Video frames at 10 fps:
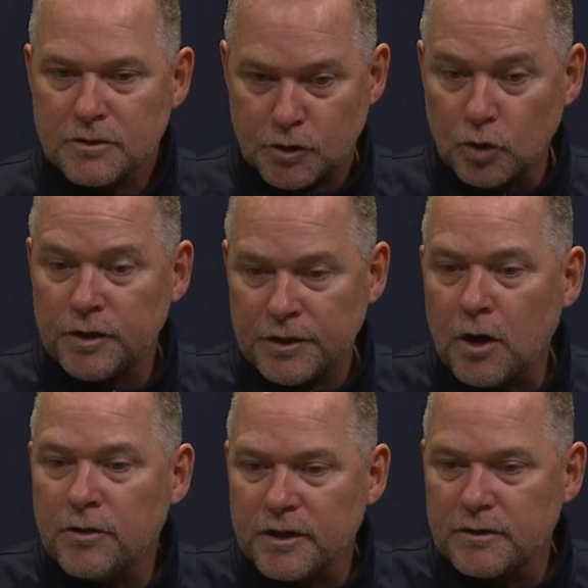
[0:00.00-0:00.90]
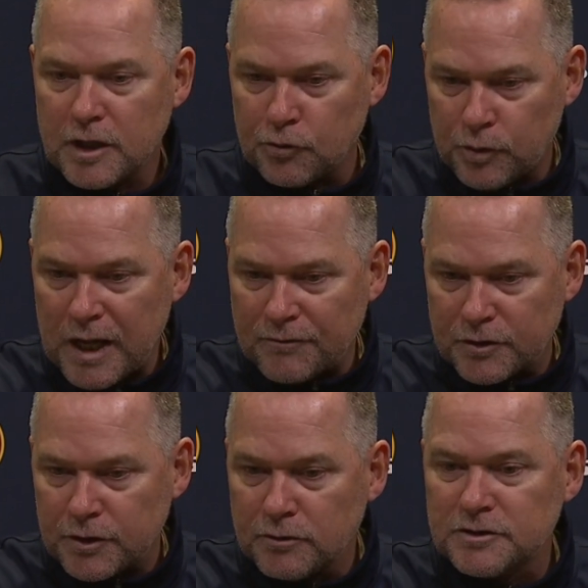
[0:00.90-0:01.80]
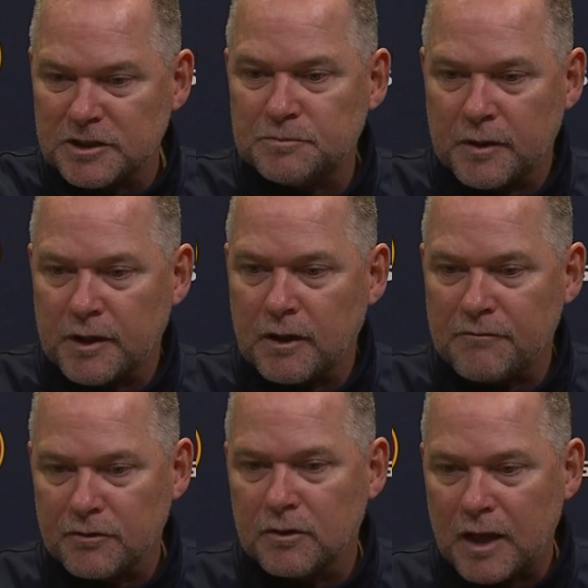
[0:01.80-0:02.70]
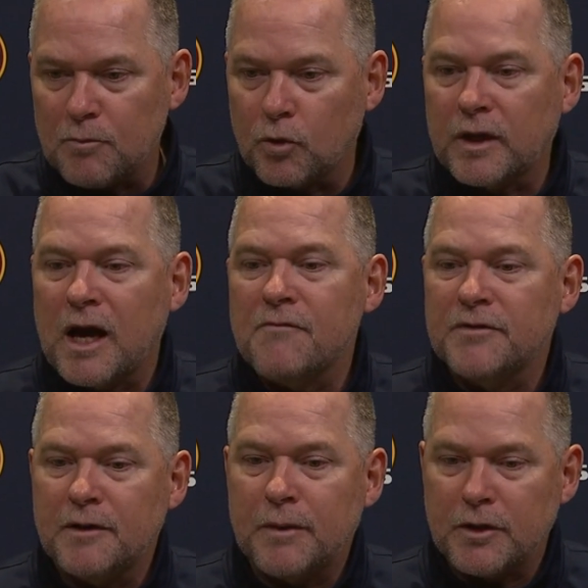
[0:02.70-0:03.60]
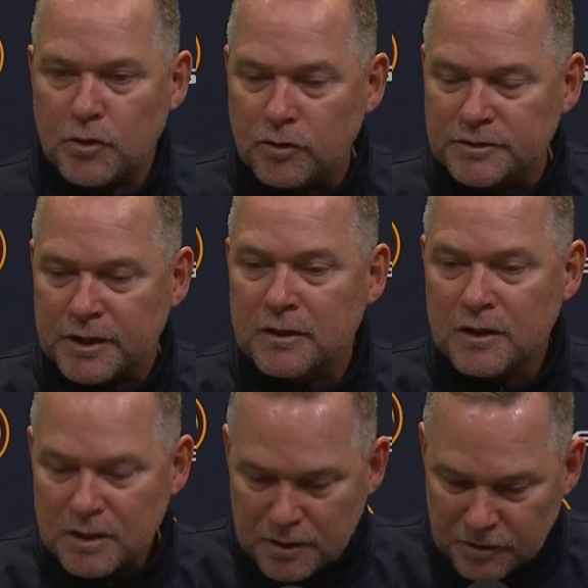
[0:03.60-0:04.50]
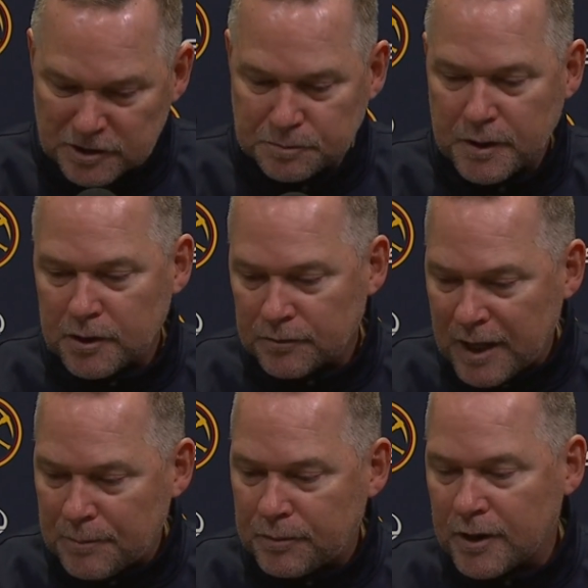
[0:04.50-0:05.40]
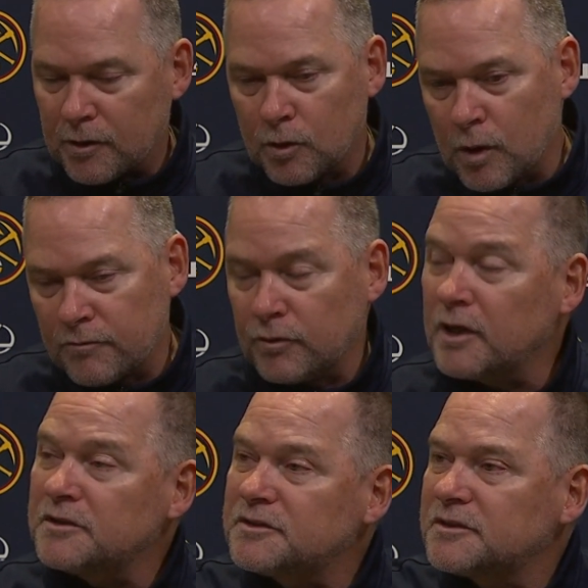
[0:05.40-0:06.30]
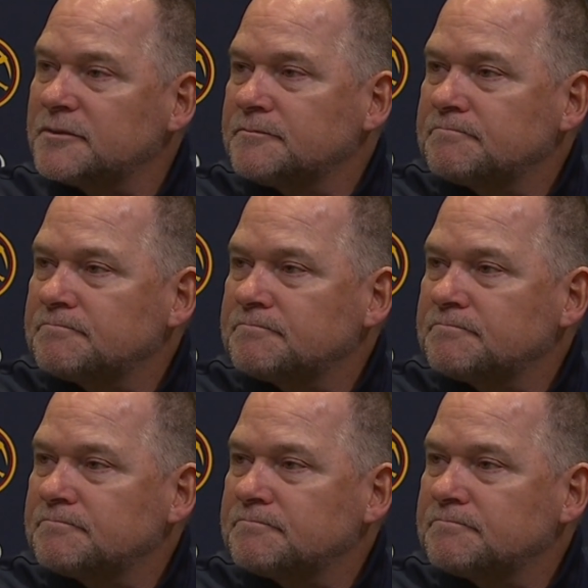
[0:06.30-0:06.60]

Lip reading: duly noted, if we have to use this player, I feel a lot more confident about using this player, that player, or whoever else.